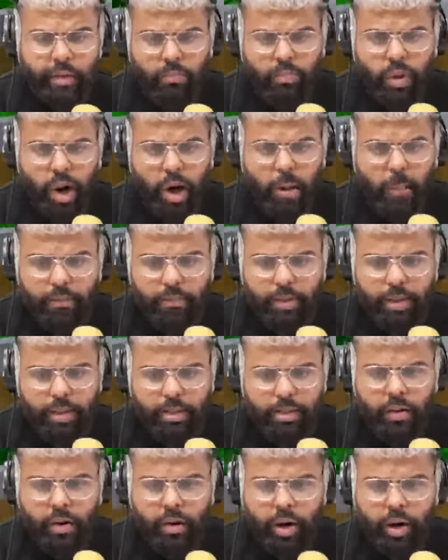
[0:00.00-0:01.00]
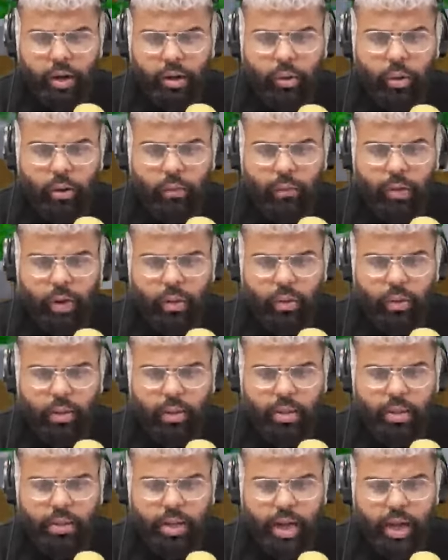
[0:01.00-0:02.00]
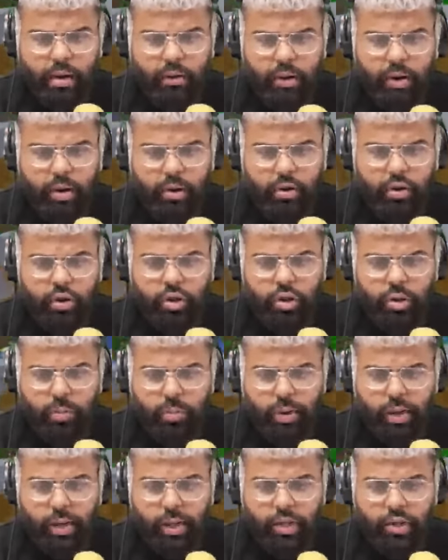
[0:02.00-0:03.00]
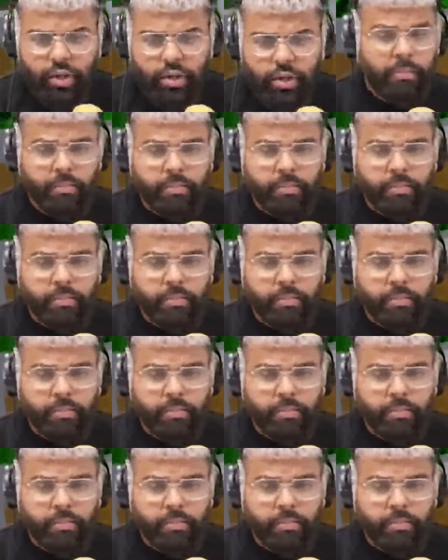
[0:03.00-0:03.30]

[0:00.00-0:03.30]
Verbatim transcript: Where? Nice. All right, Quiff. Yo, this area looks super dangerous.